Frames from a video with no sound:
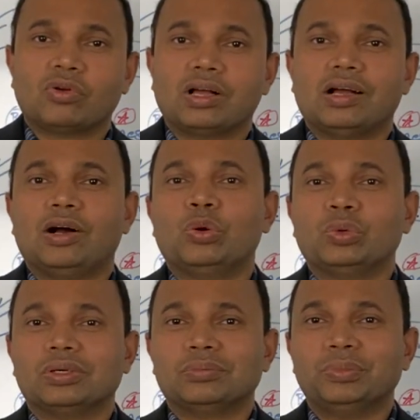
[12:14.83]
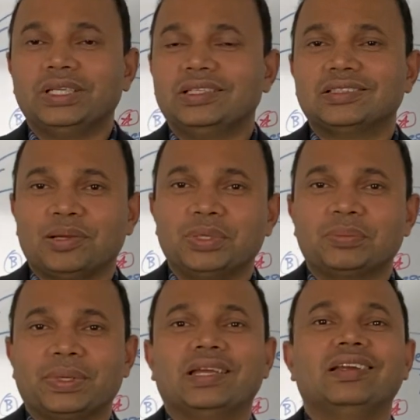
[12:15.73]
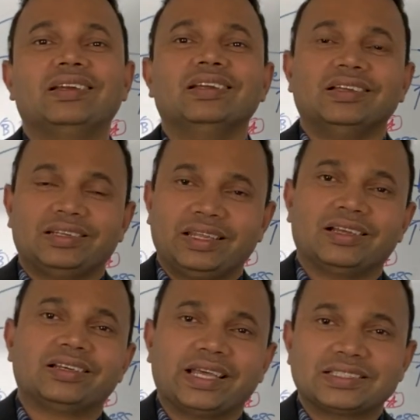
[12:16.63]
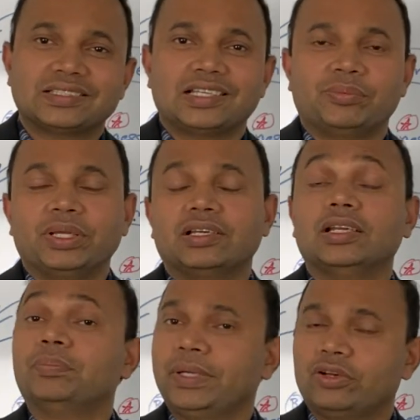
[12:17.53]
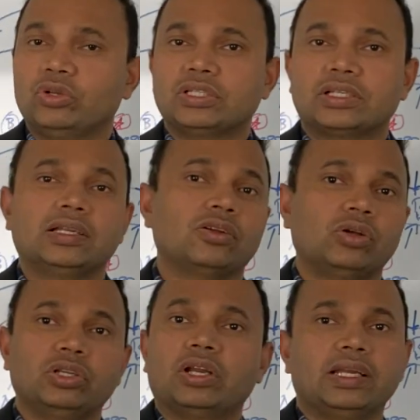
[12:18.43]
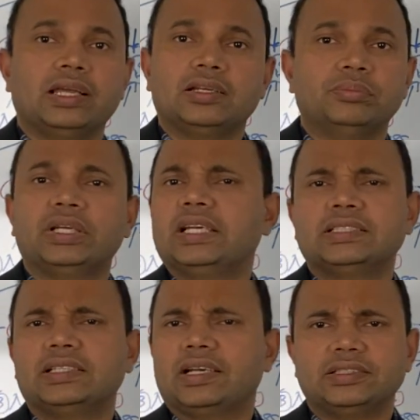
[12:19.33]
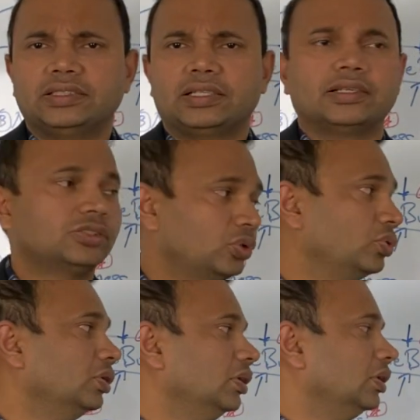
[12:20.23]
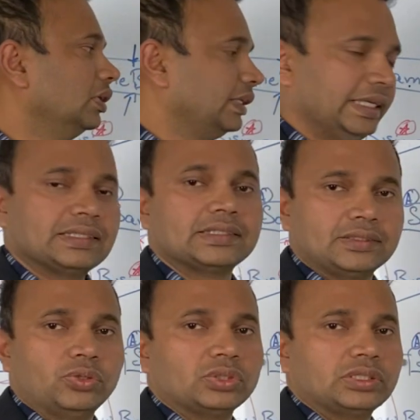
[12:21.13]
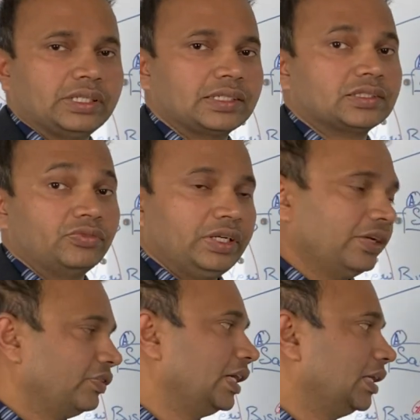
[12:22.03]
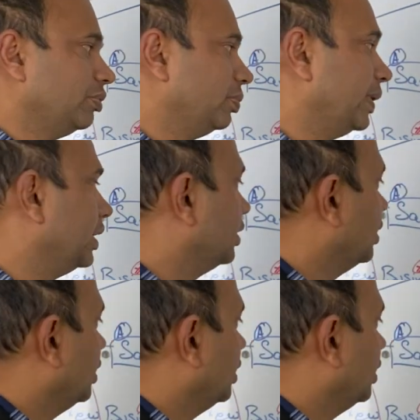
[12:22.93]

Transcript: how monies are being paid, taxes are being run, payrolls run on your NI number, etc., etc. So yes, those checks will definitely be made.